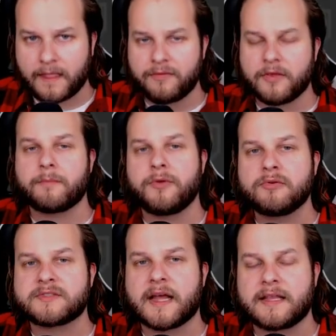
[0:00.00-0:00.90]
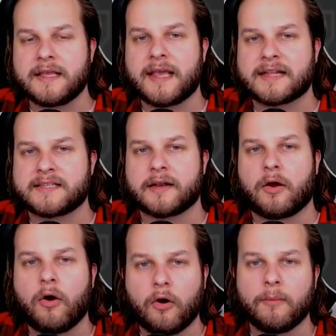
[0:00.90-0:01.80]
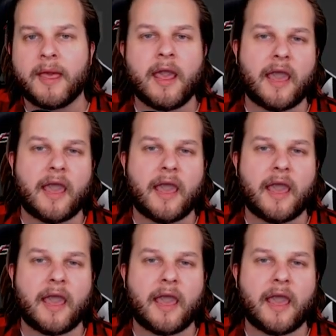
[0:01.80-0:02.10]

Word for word: the abuse that he gets at home